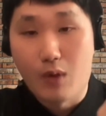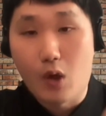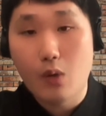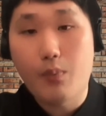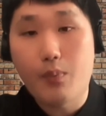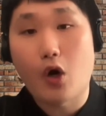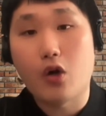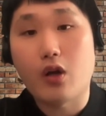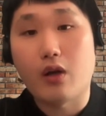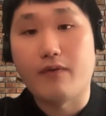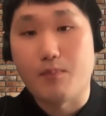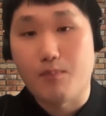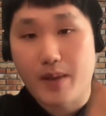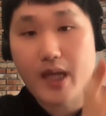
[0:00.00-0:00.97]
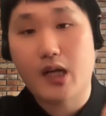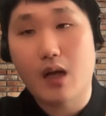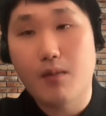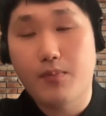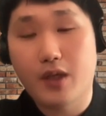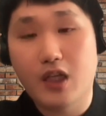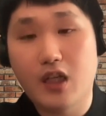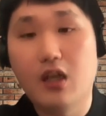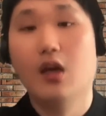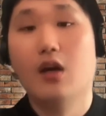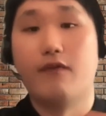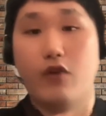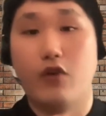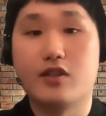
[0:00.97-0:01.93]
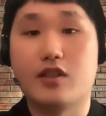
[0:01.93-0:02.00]
part of a big company
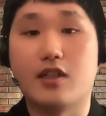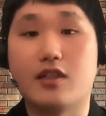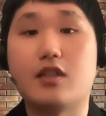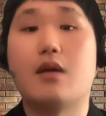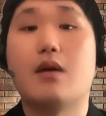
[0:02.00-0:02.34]
versus